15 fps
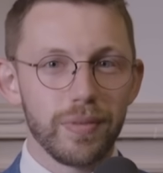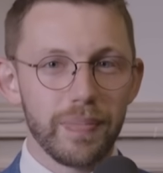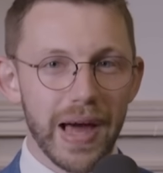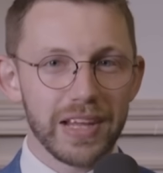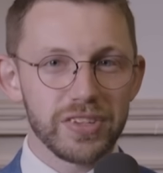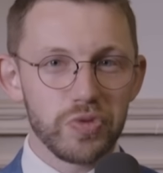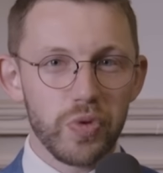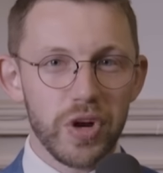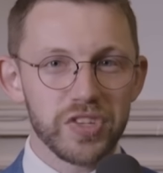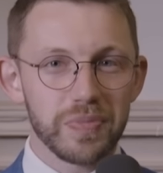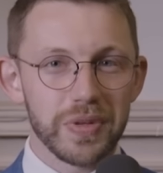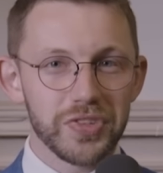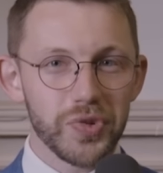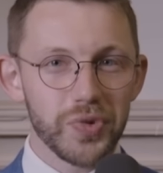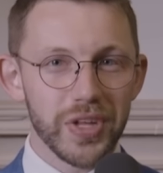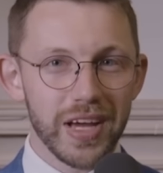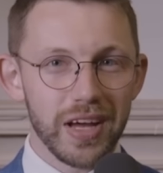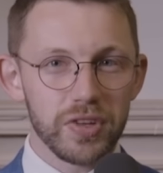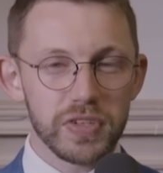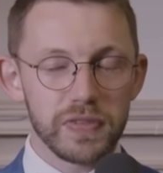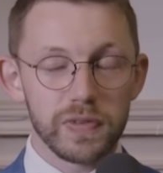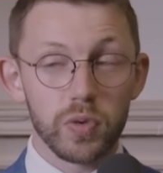the Palace of Westminster and the
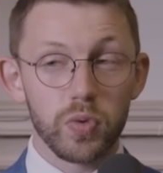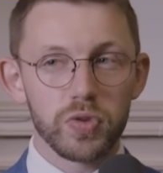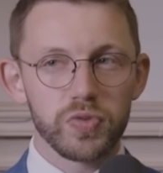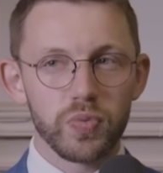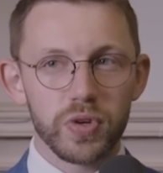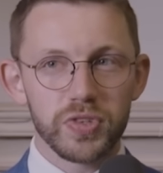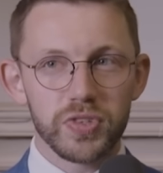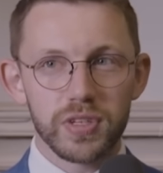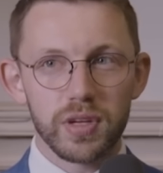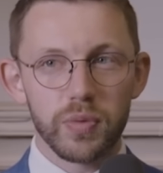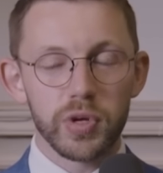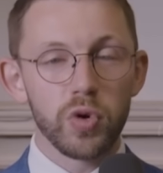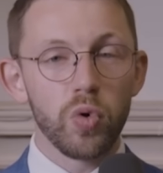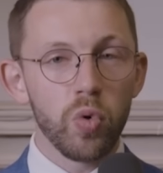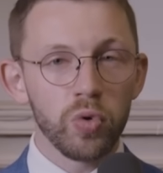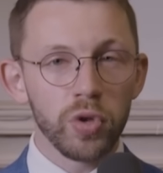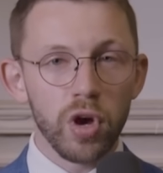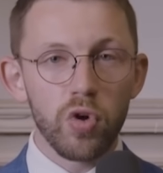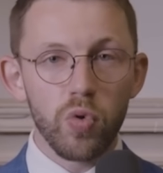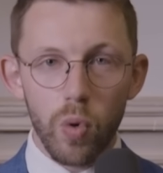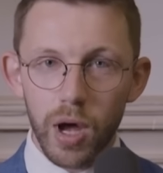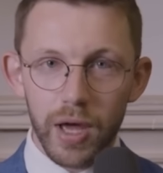House of Lords recently. We all
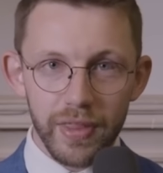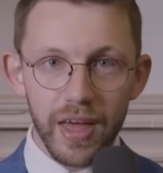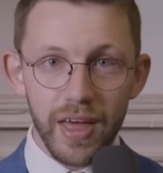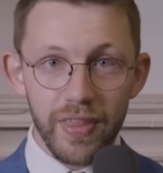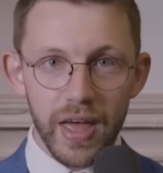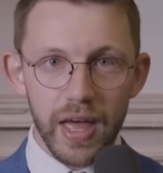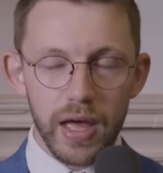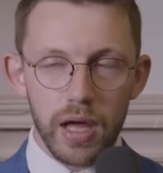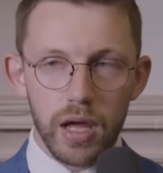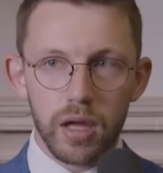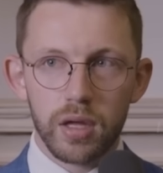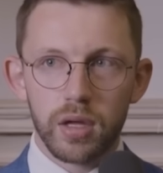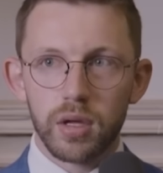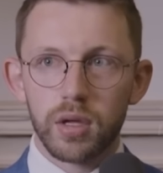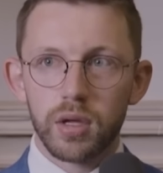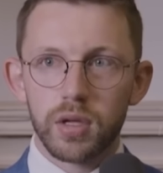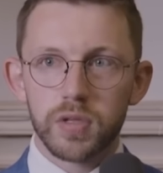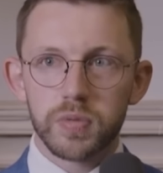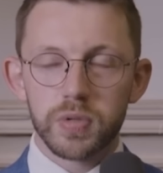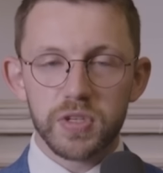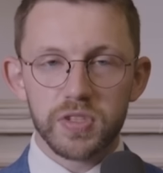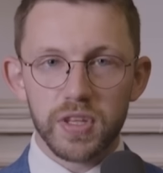know why they're there.
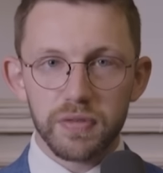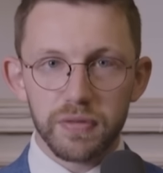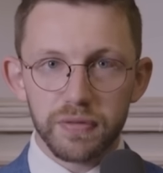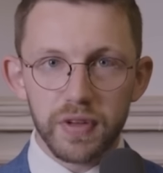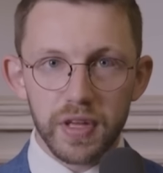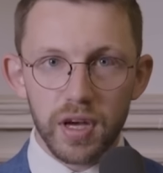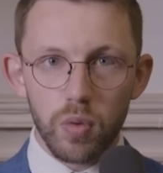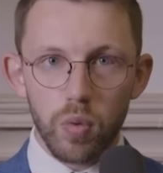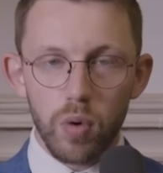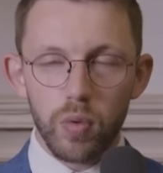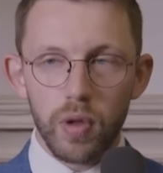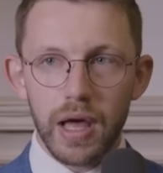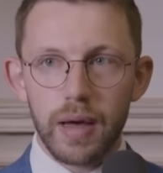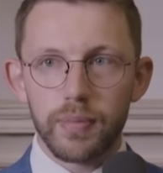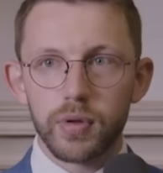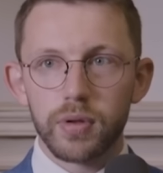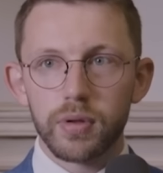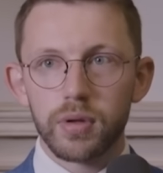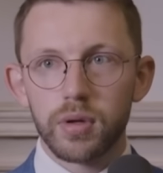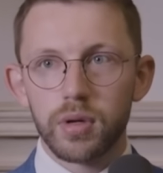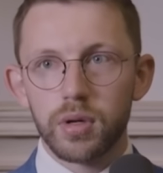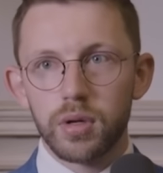It's because they fear what will
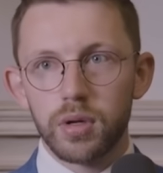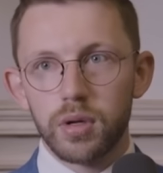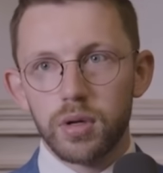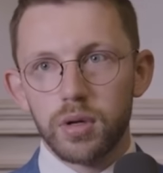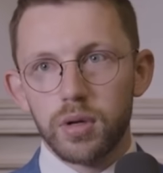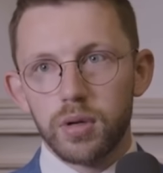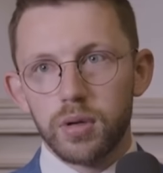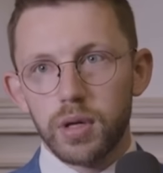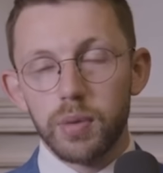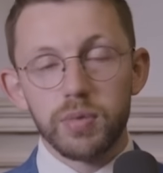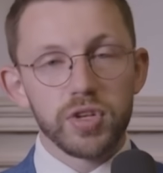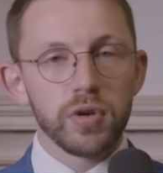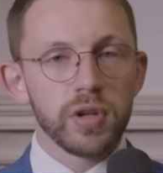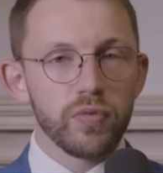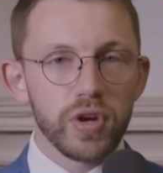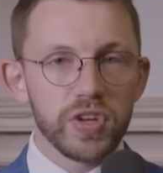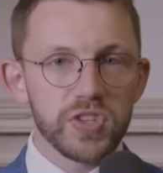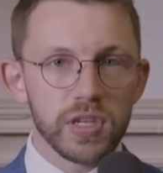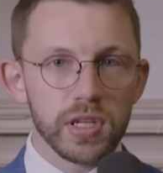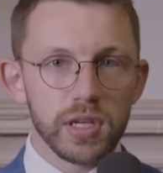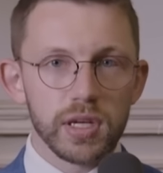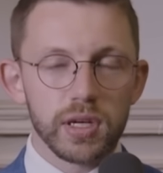happen. It was only
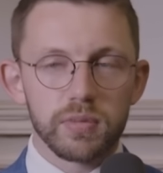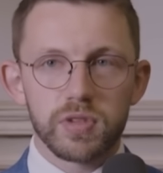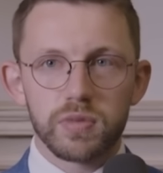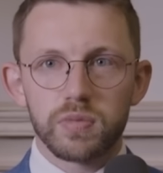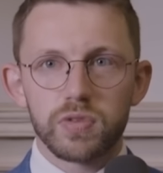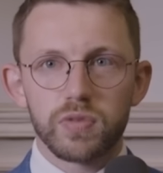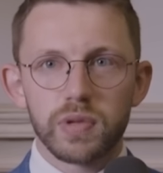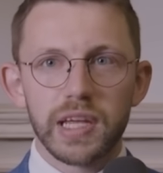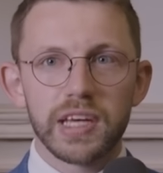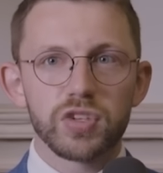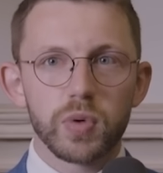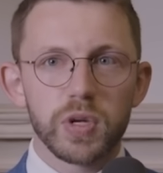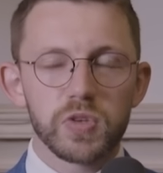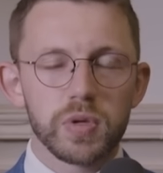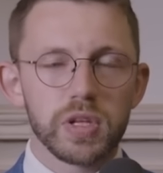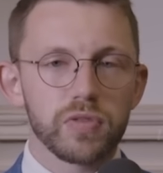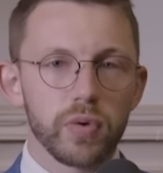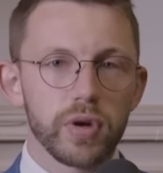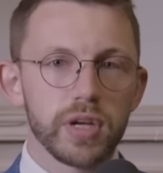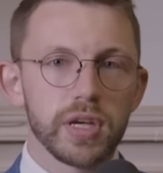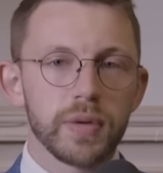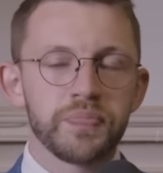recently, it was late
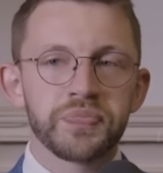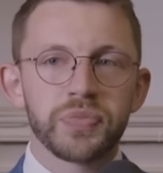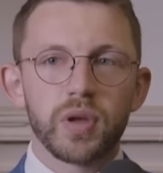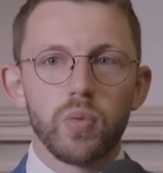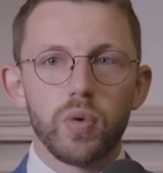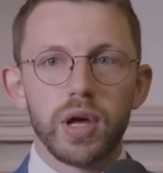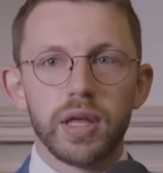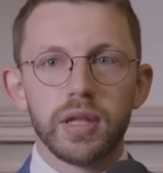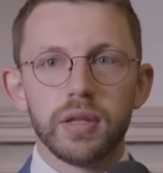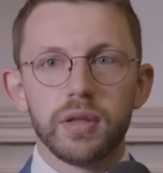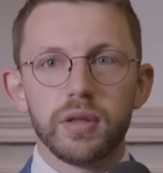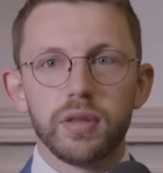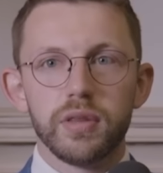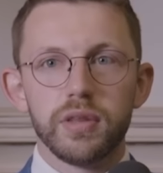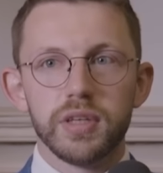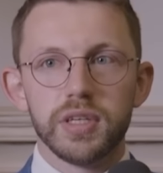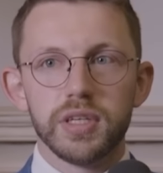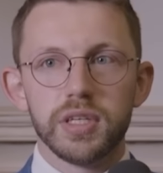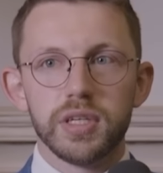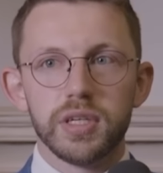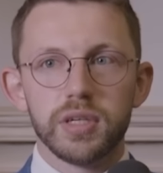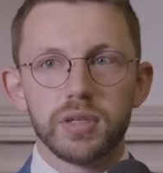2023, when
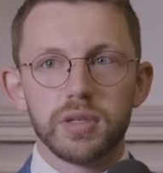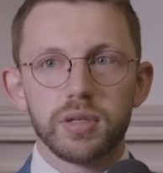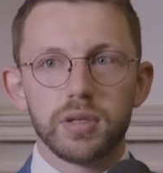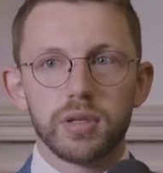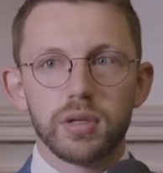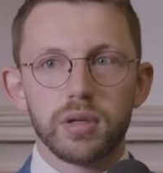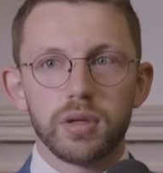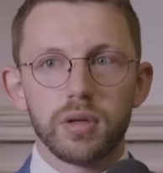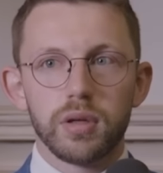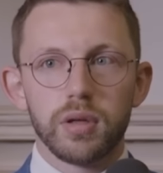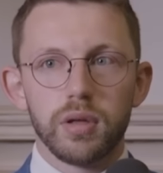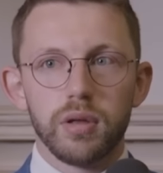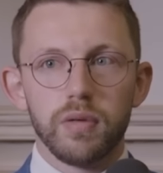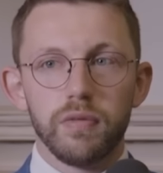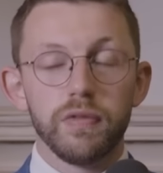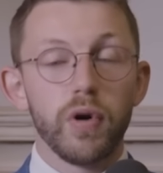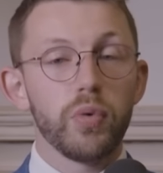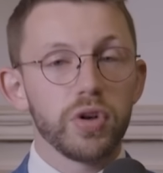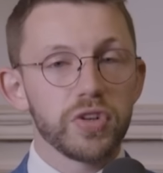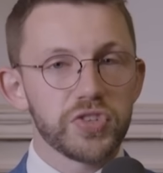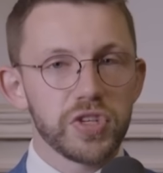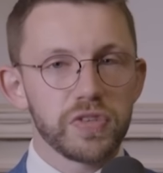the
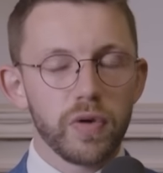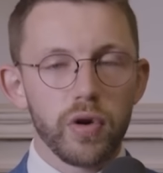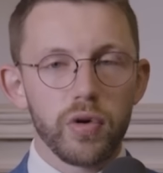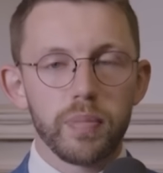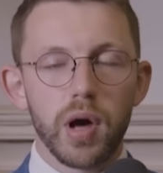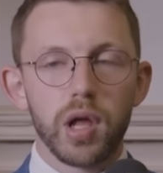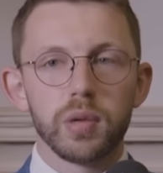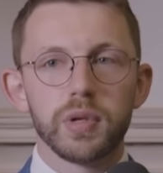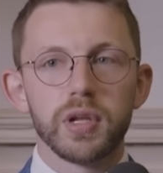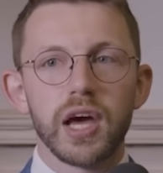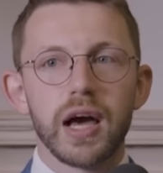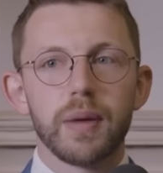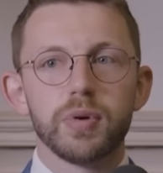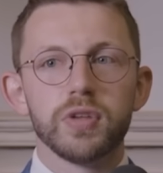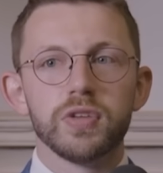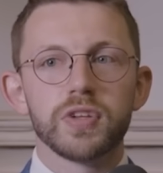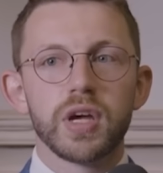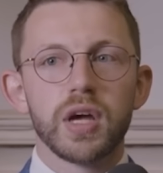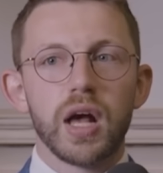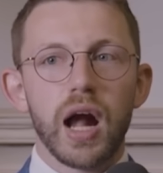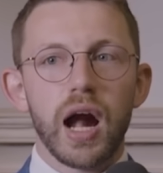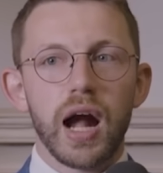vote on a ceasefire in Parliament
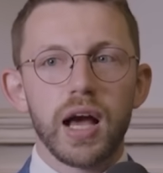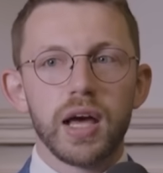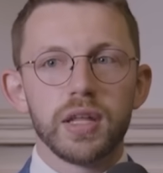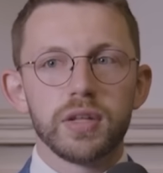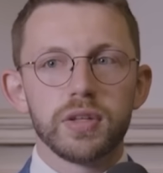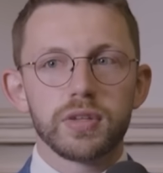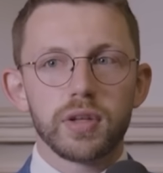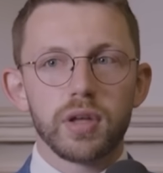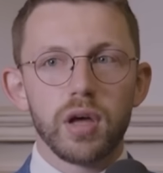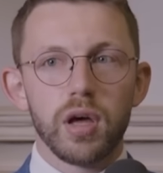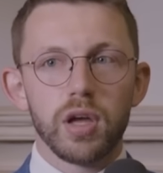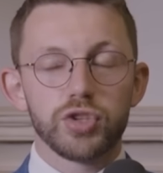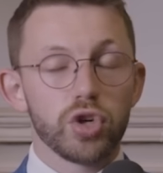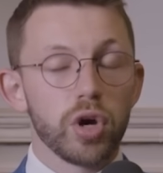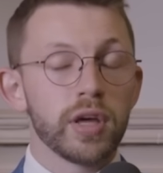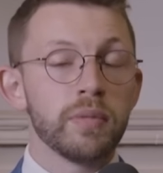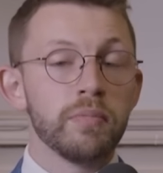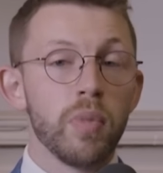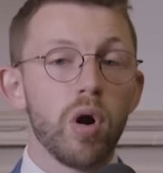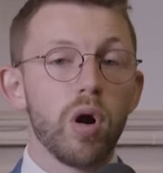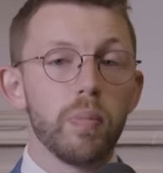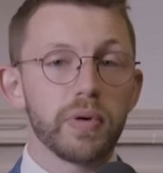happened, and a
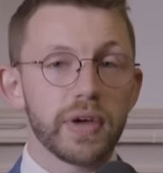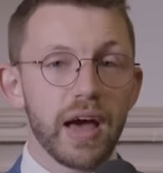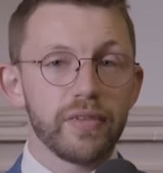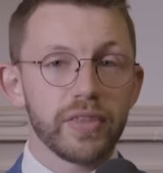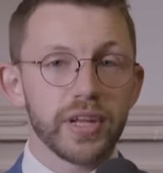giant mob